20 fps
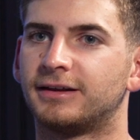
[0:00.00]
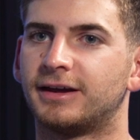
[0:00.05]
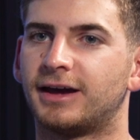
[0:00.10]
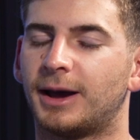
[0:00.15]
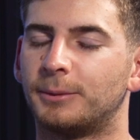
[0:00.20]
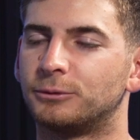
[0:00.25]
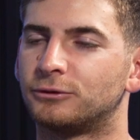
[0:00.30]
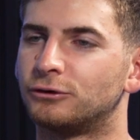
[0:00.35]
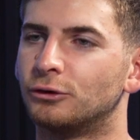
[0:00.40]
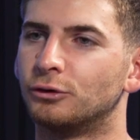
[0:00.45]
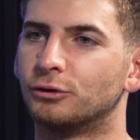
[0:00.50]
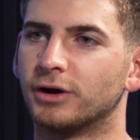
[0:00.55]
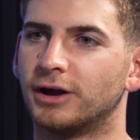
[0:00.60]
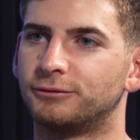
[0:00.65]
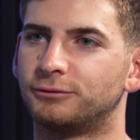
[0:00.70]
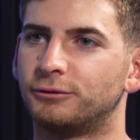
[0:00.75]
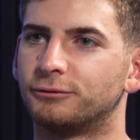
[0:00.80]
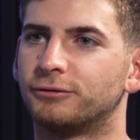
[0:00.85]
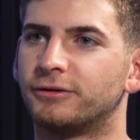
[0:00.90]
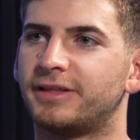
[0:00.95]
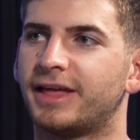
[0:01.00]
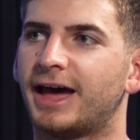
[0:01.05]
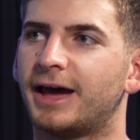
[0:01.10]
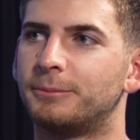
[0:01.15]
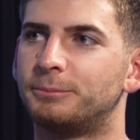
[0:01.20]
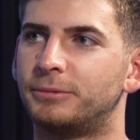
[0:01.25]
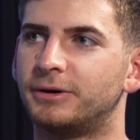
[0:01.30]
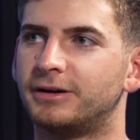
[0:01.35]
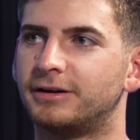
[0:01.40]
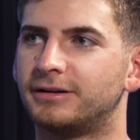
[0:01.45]
I'm so grateful for
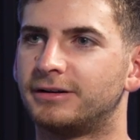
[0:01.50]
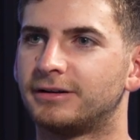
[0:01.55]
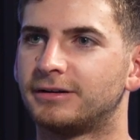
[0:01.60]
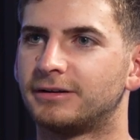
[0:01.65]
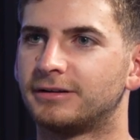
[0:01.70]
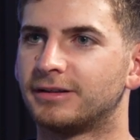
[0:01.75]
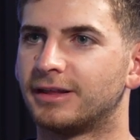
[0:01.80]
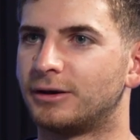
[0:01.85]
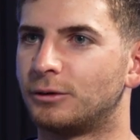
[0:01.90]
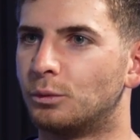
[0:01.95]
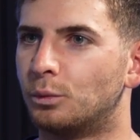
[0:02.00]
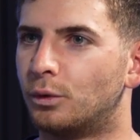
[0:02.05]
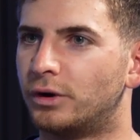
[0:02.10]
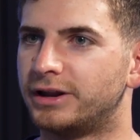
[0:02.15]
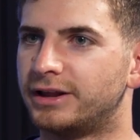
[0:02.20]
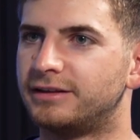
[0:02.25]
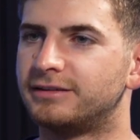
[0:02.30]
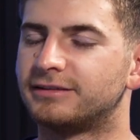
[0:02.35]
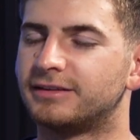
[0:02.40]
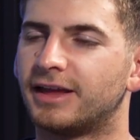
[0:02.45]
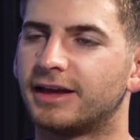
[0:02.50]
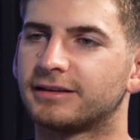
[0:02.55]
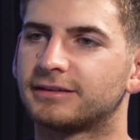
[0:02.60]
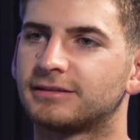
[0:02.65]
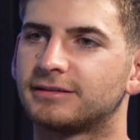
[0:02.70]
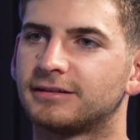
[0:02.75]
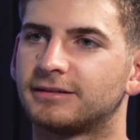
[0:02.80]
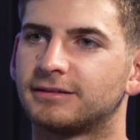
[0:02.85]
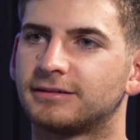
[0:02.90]
that, but like, what is next?